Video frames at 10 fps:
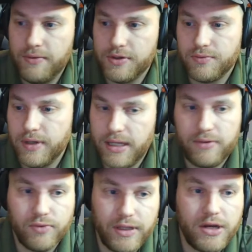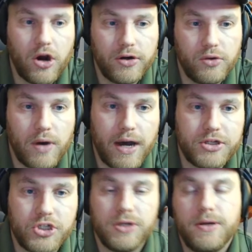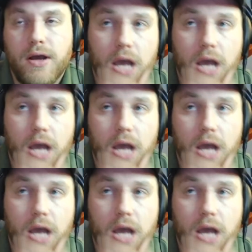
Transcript: It was really, really hard to watch